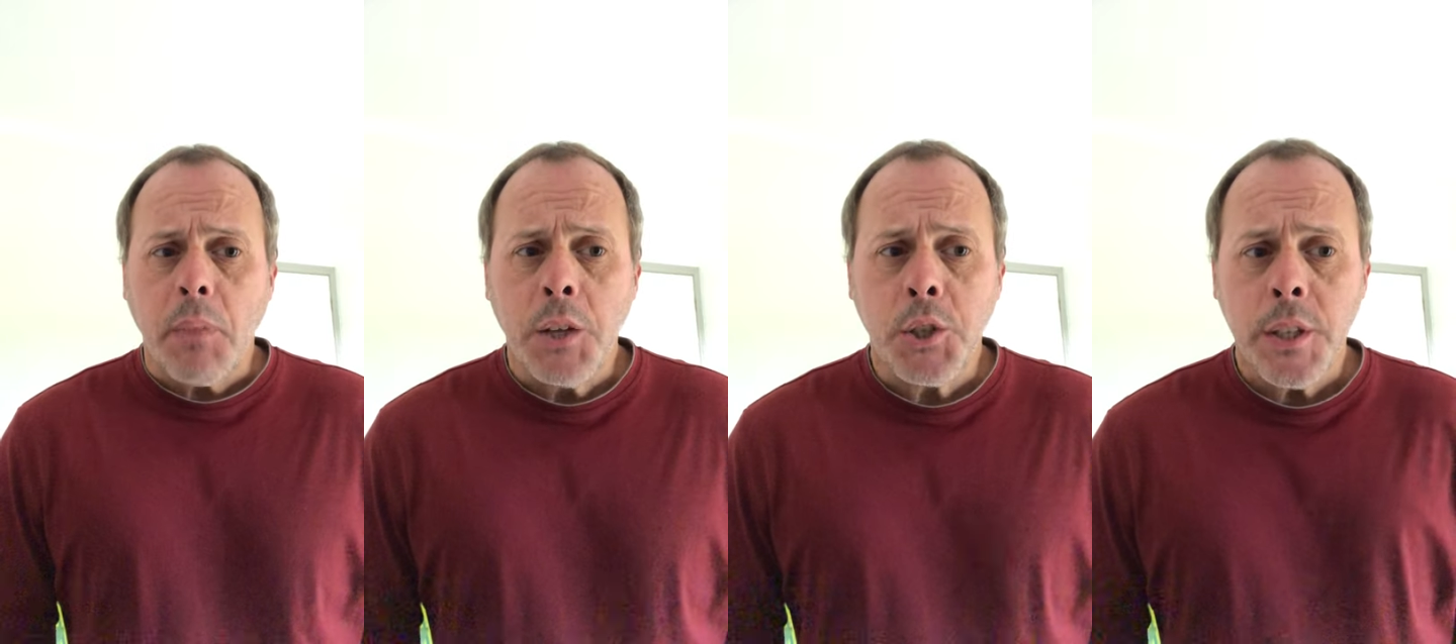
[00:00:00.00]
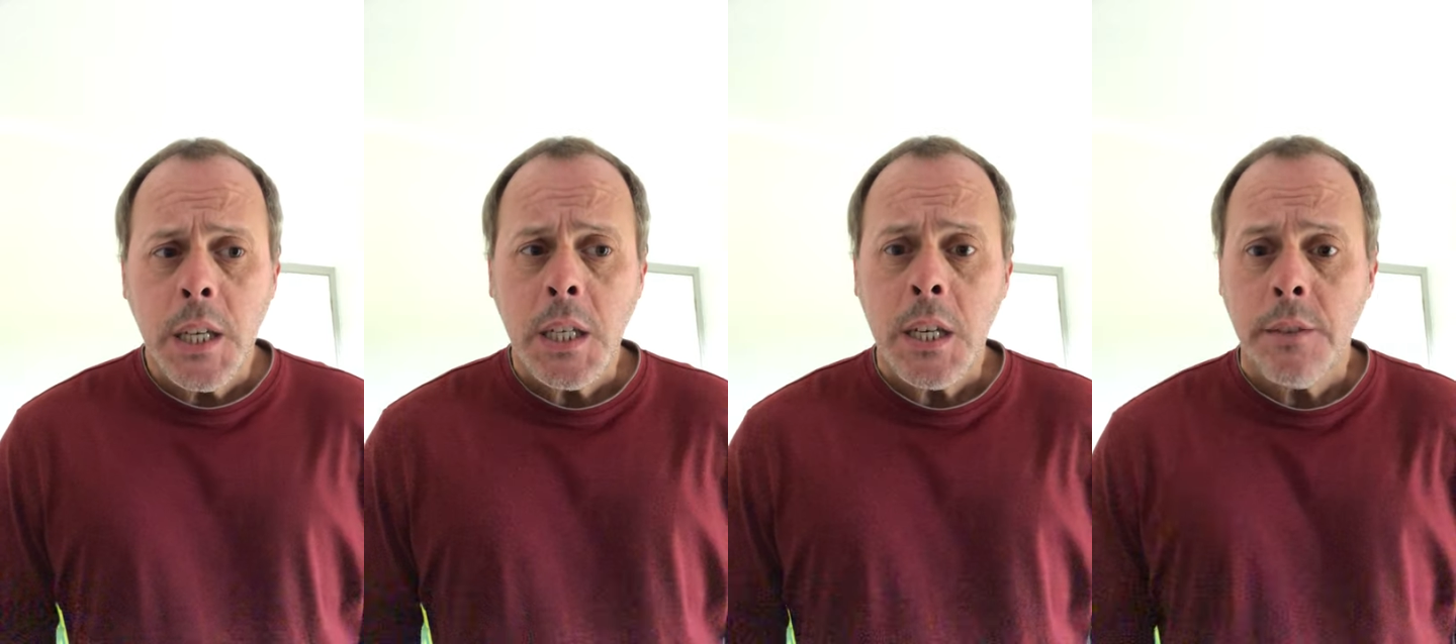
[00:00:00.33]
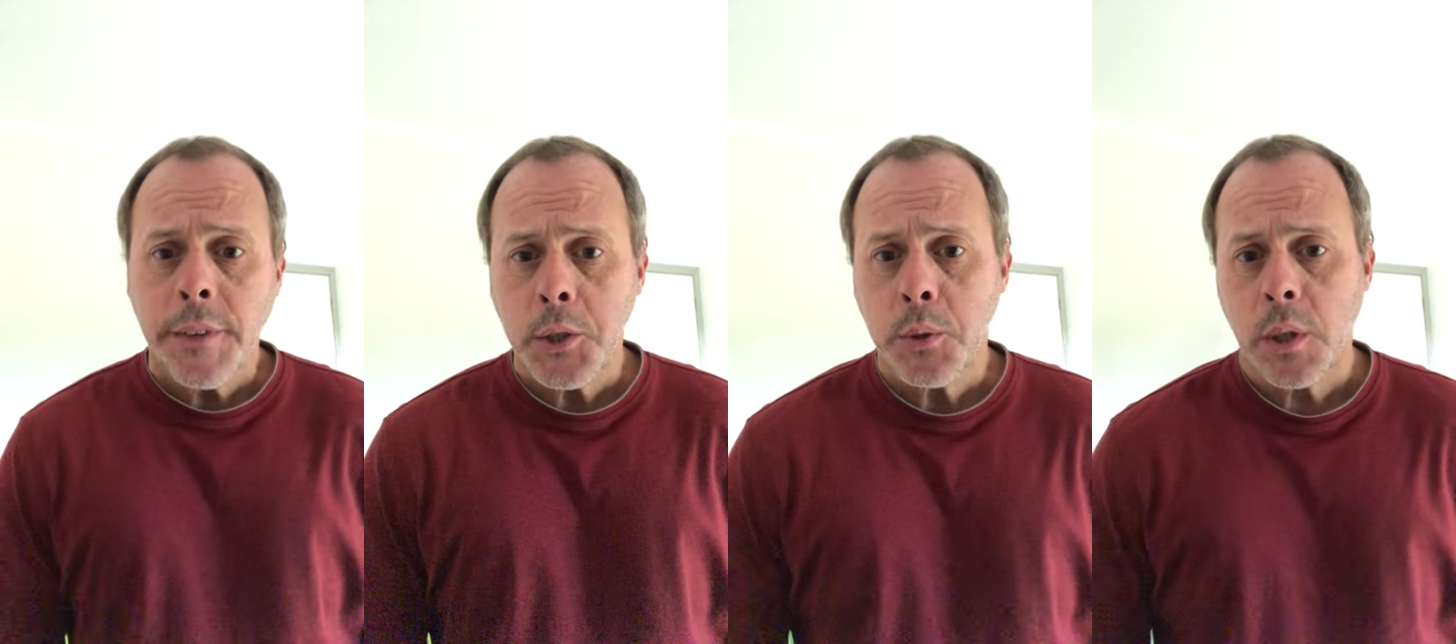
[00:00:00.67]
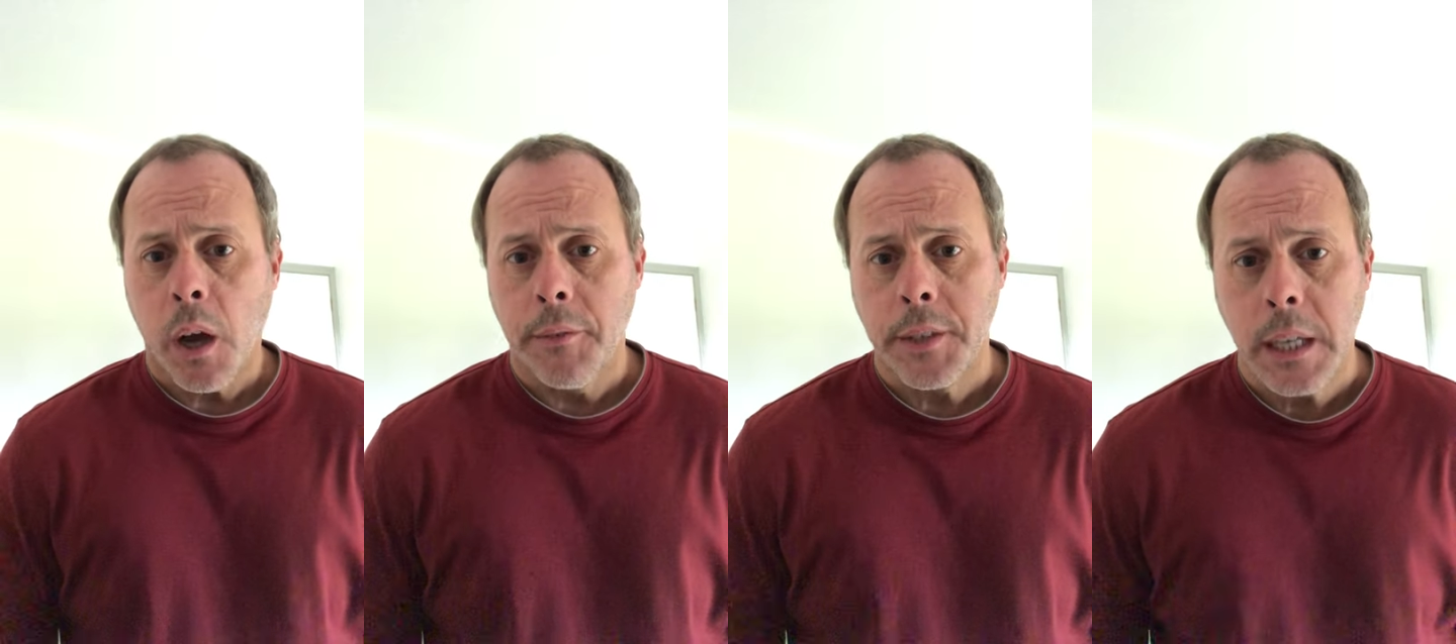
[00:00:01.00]
So these individuals
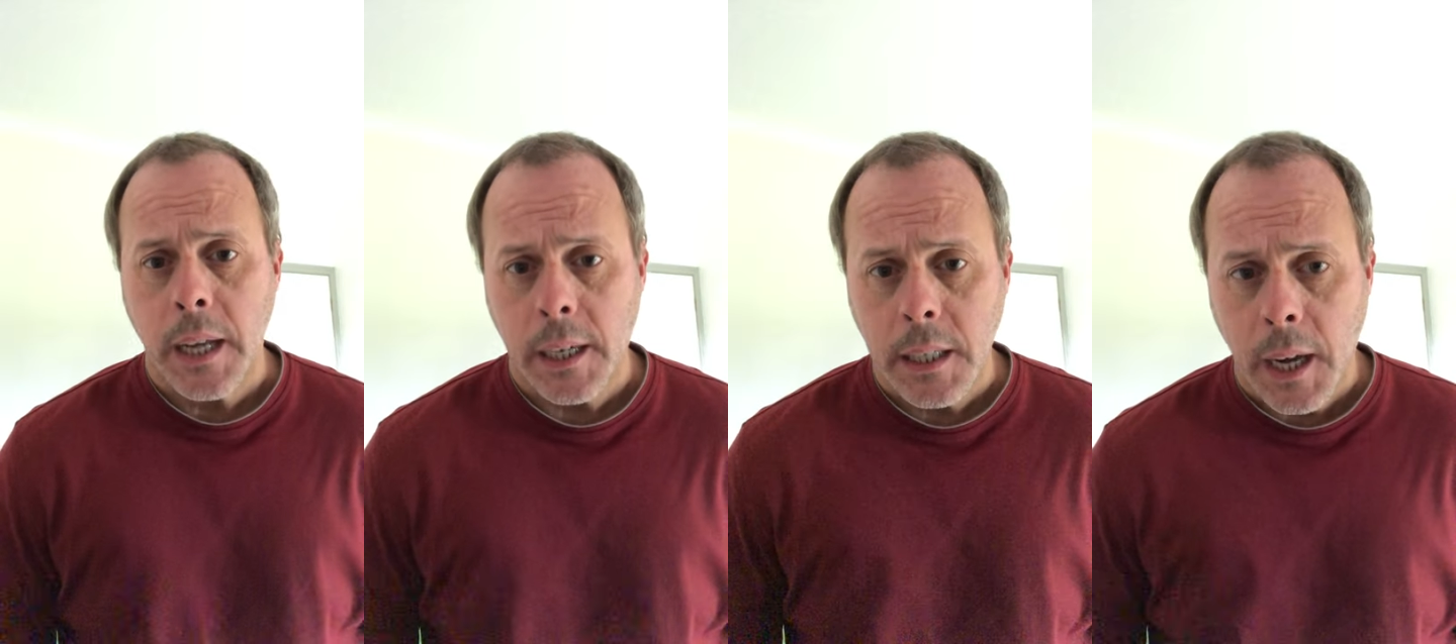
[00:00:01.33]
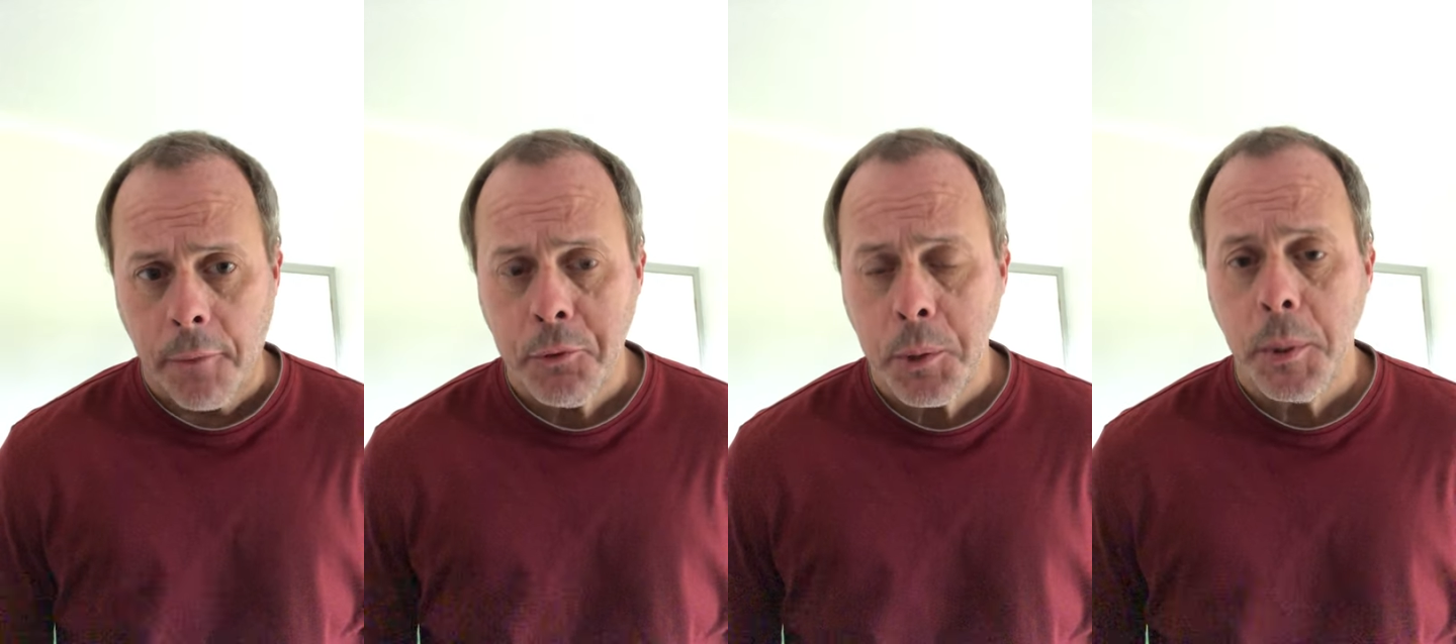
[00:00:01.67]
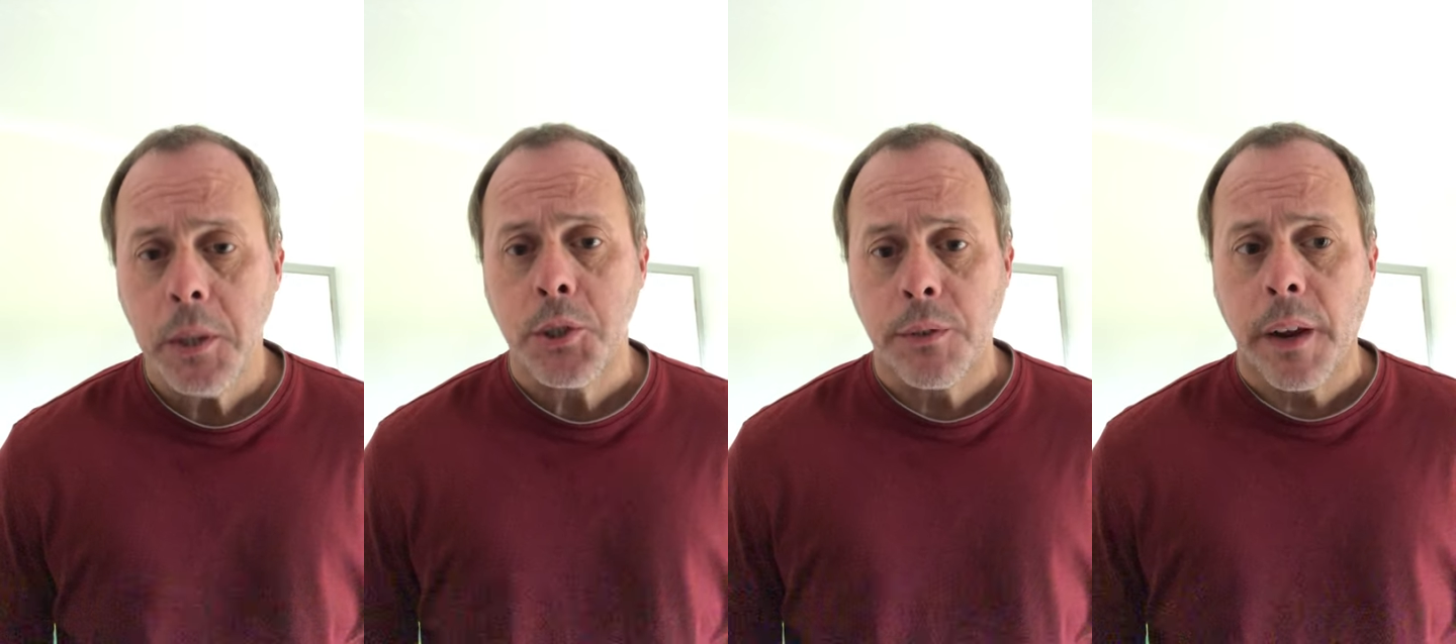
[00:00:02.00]
are obviously uncomfortable to